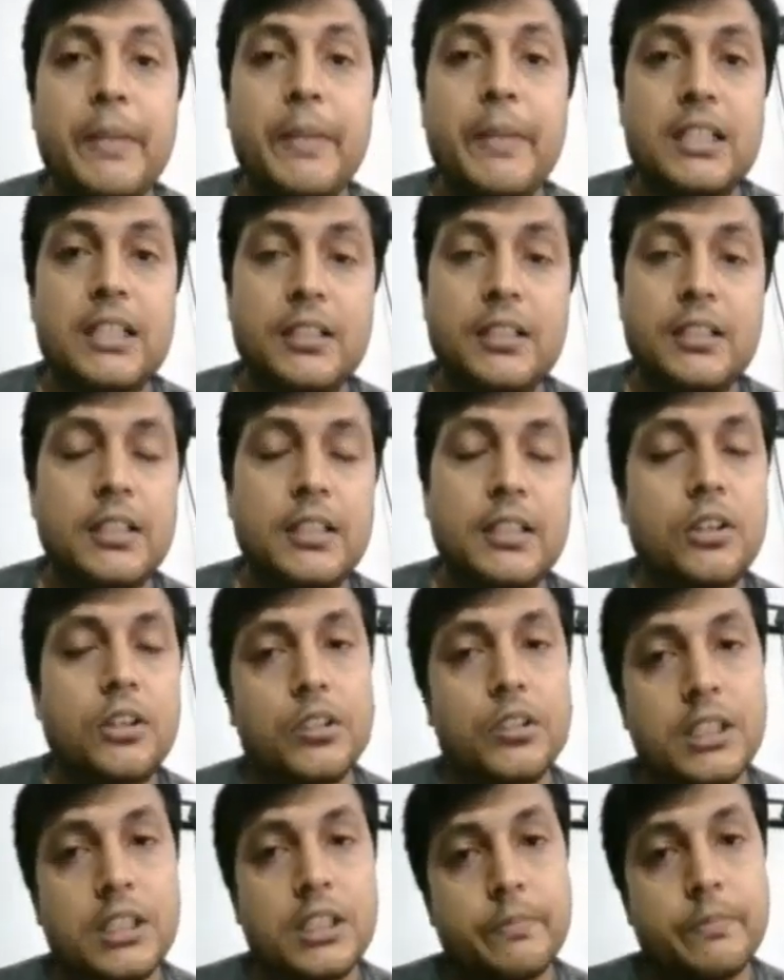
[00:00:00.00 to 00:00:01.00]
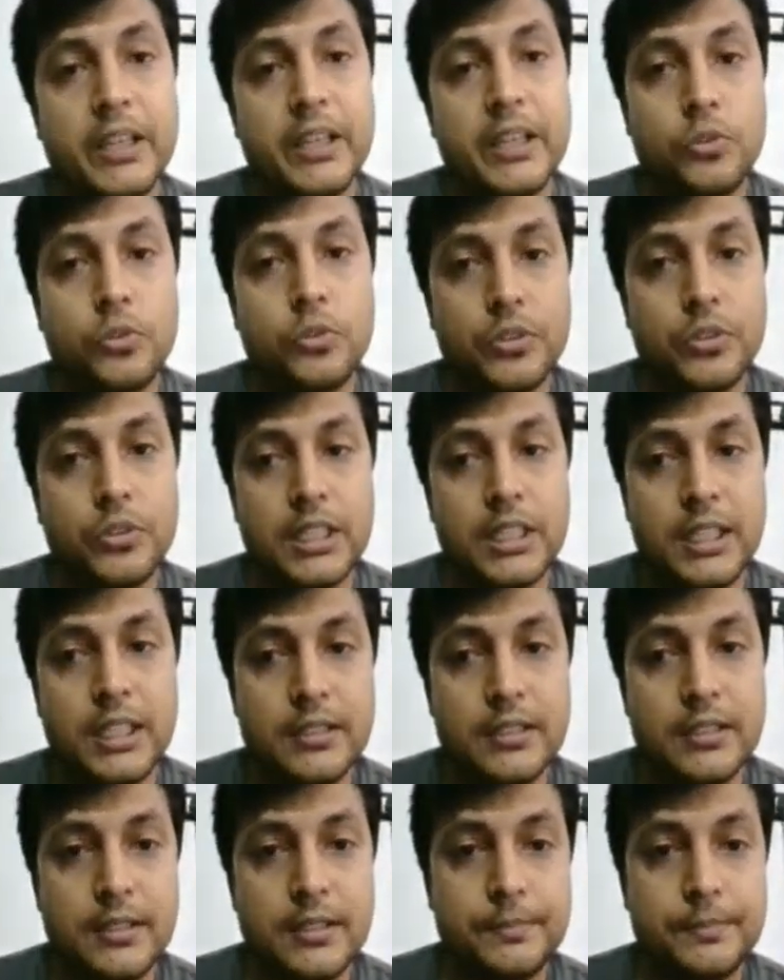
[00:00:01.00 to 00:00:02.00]
bacteria or this
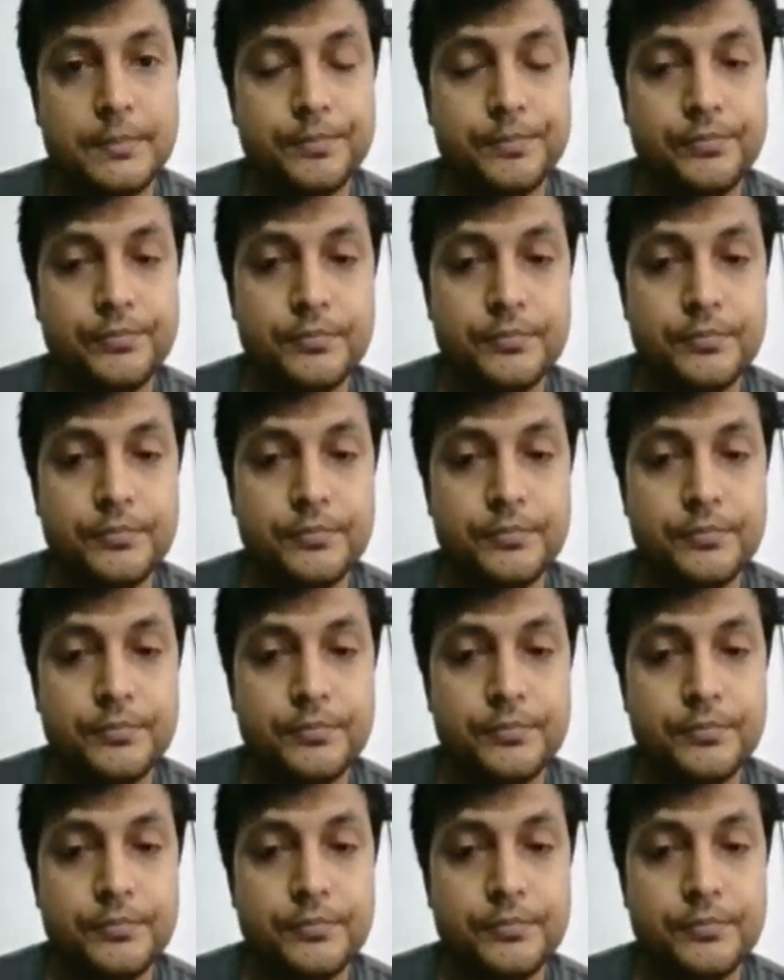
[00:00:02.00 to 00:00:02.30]
microorganism.